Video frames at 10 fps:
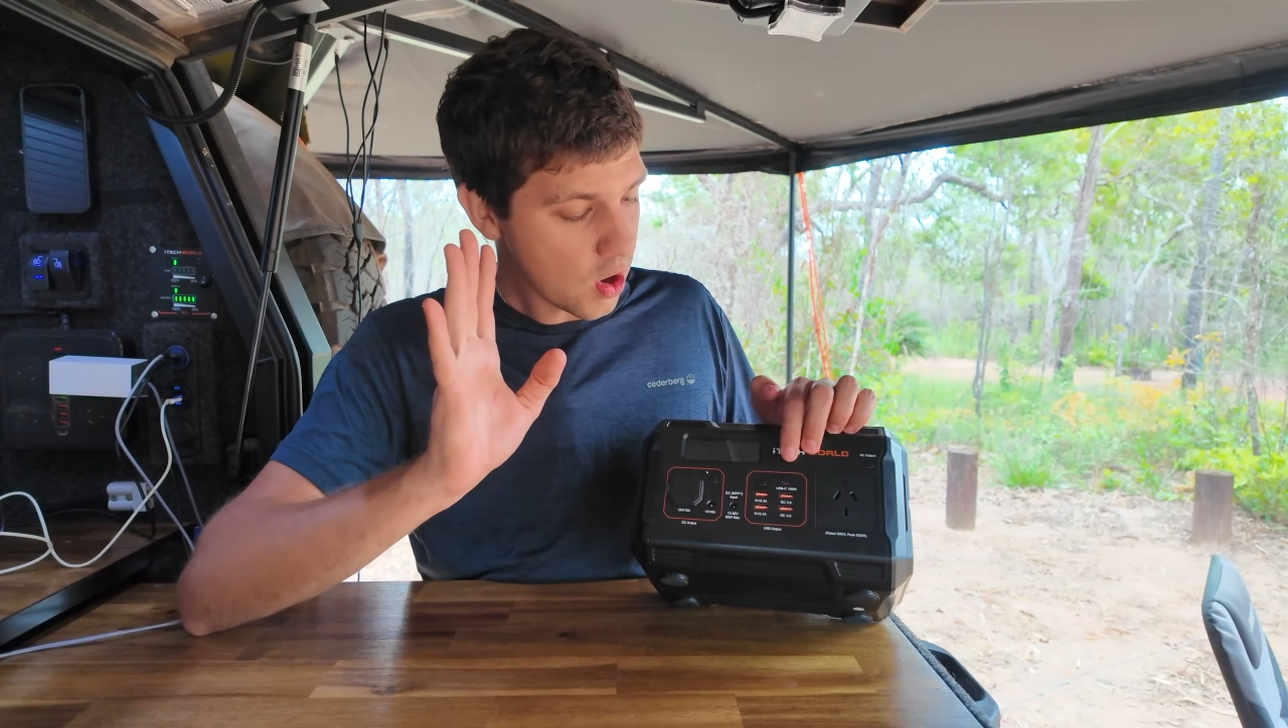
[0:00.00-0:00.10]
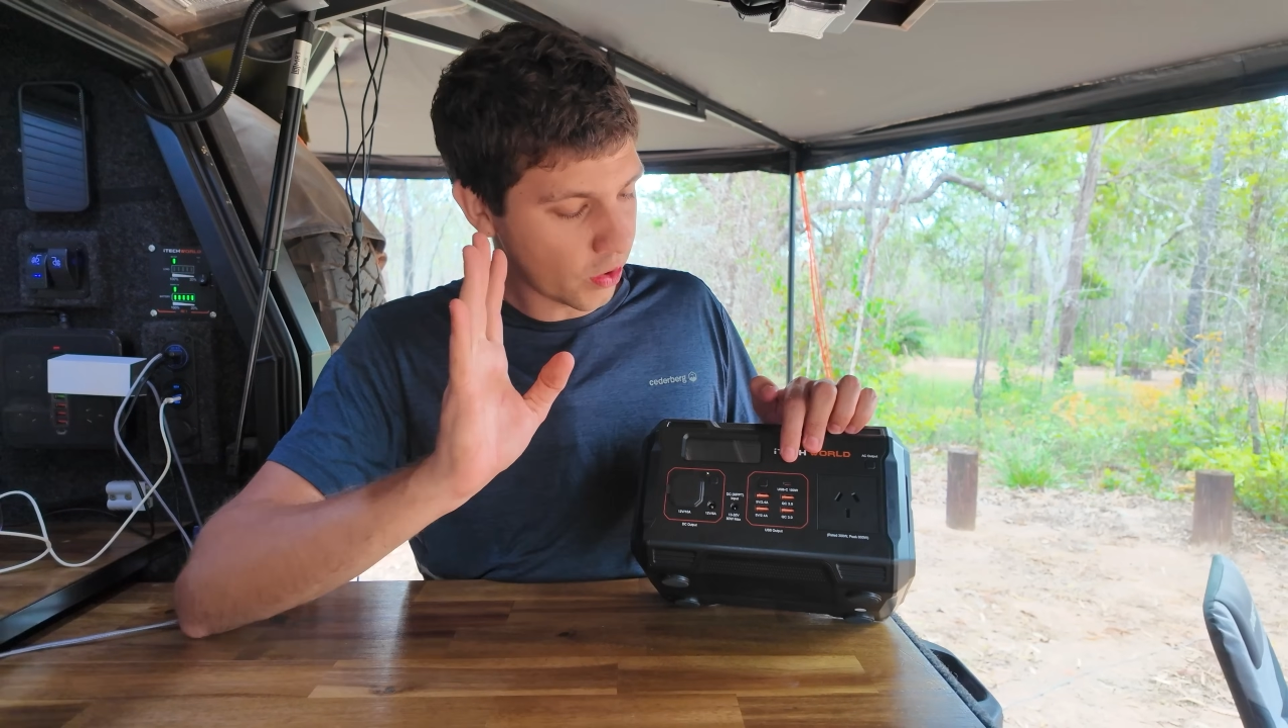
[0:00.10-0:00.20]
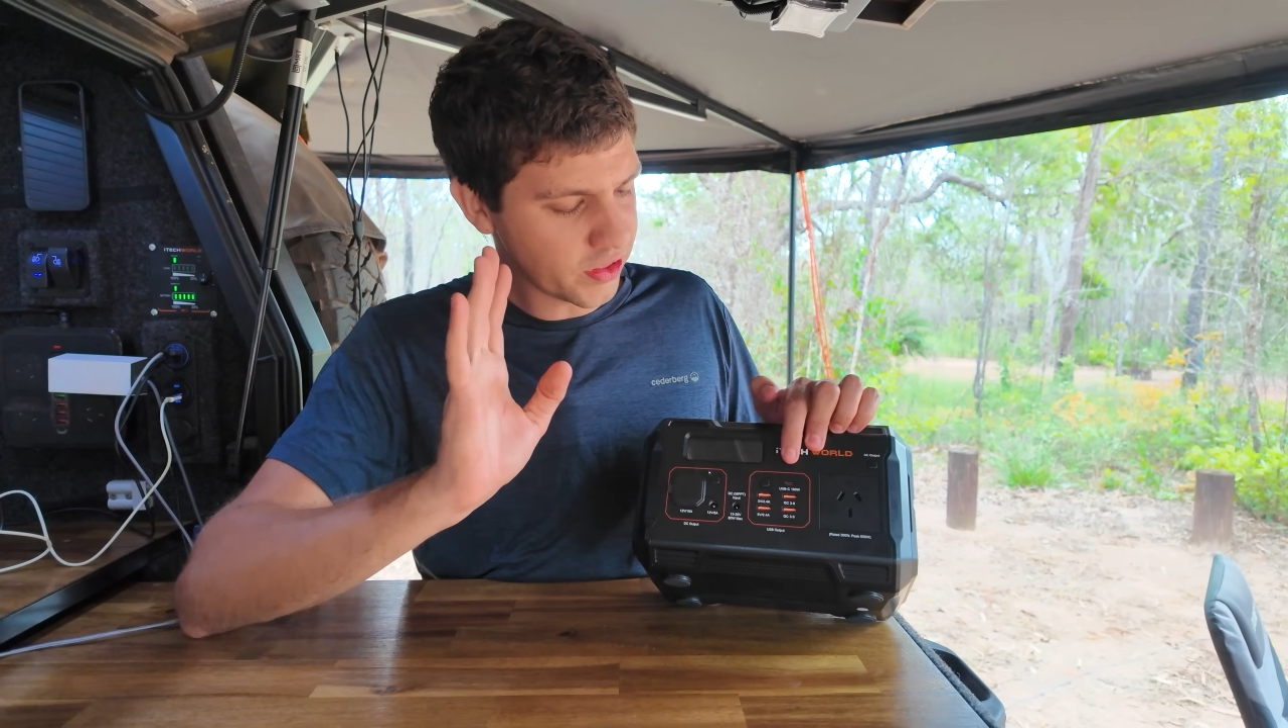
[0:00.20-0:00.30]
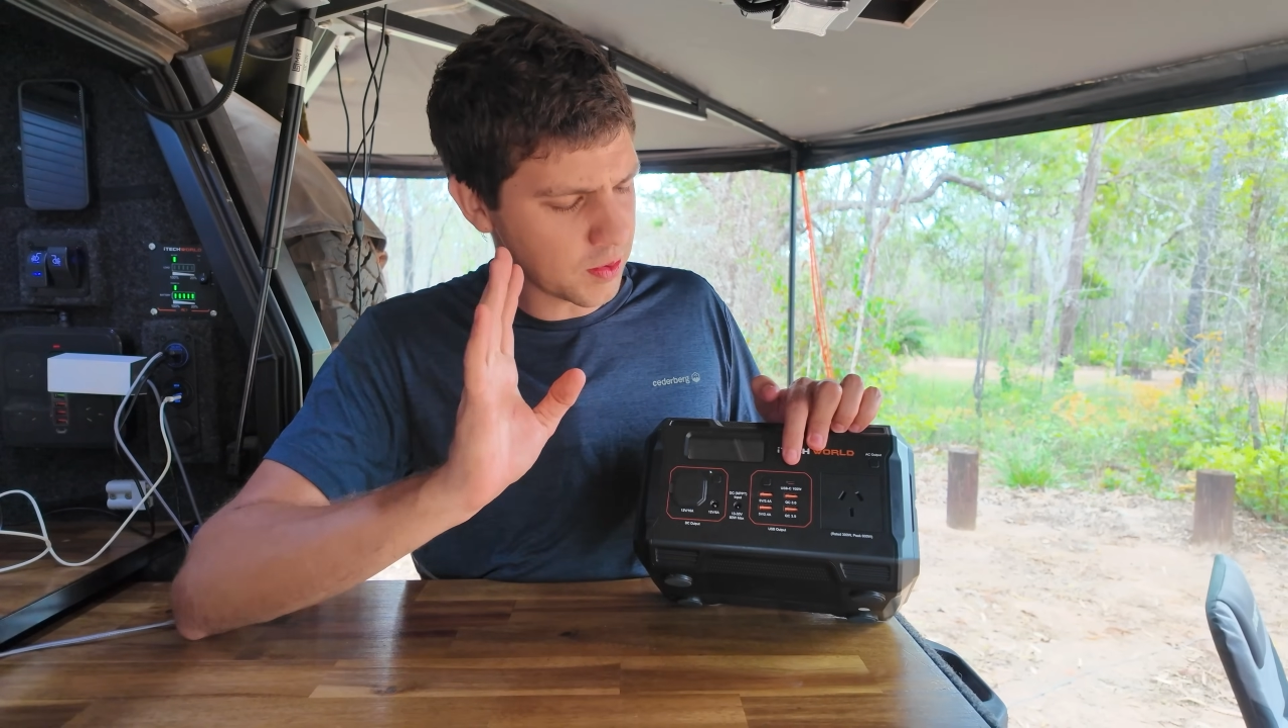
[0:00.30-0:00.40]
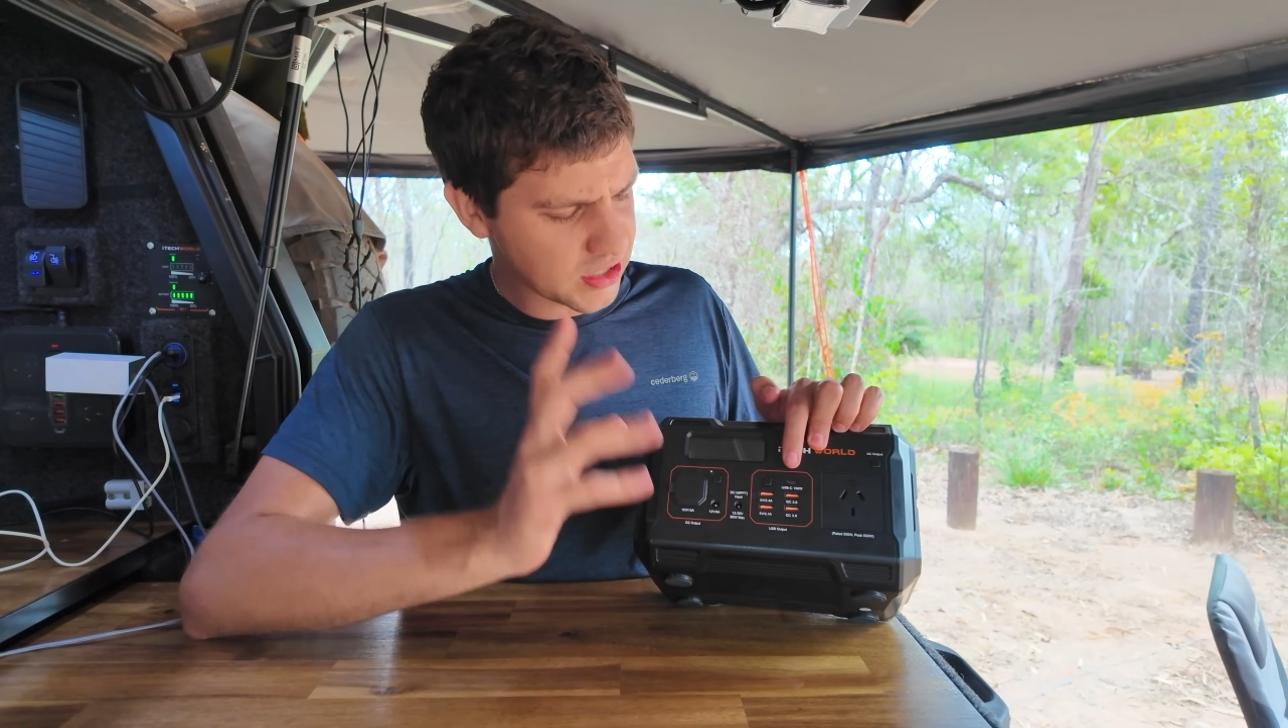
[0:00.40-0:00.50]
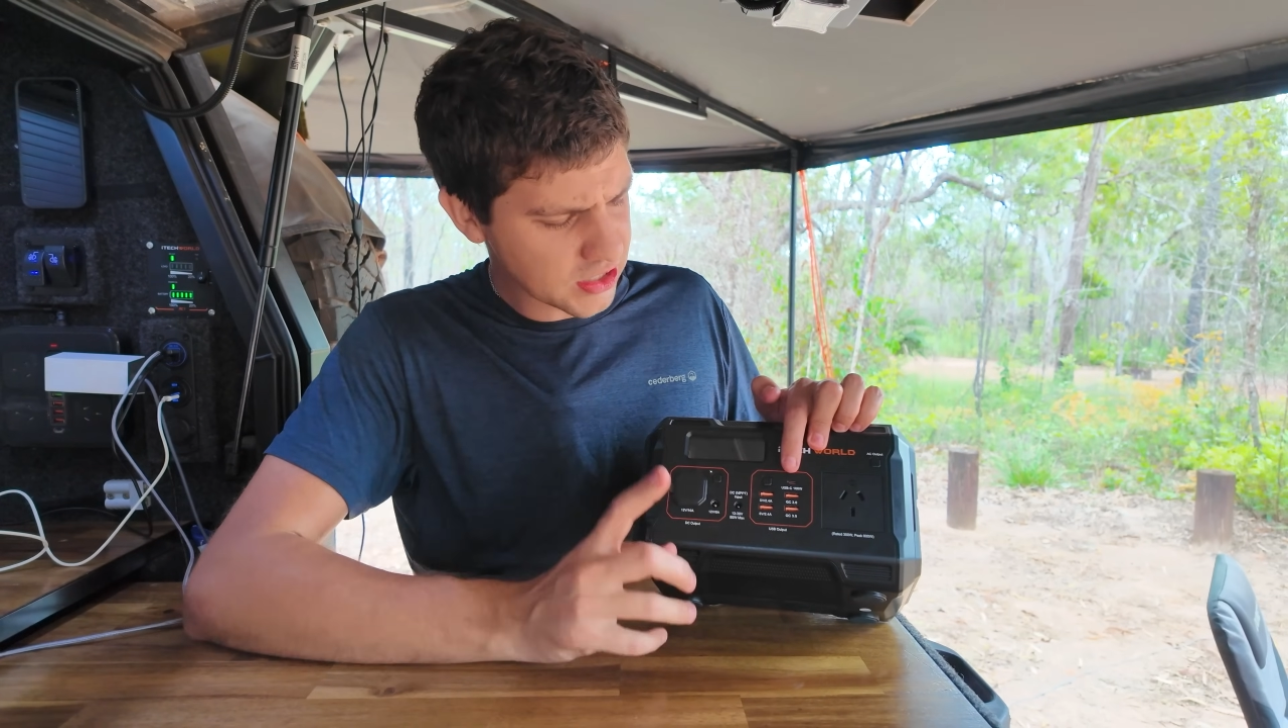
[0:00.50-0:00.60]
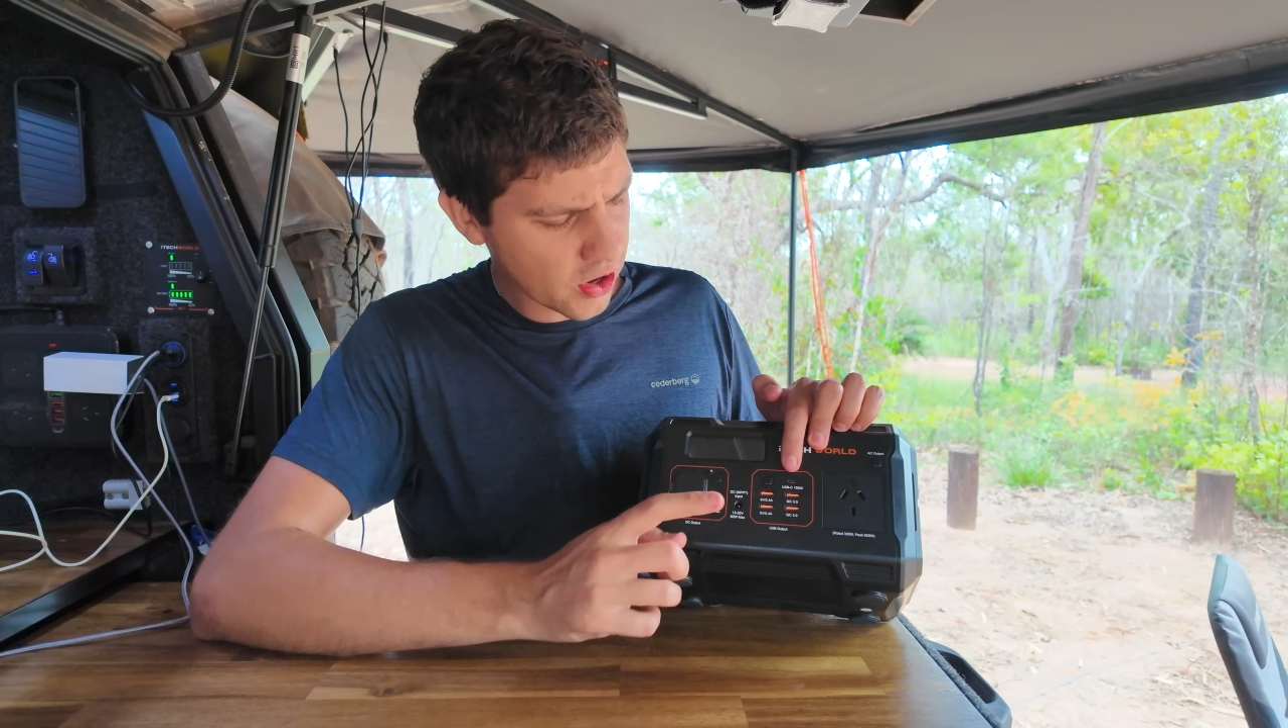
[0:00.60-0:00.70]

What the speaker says: One thing we did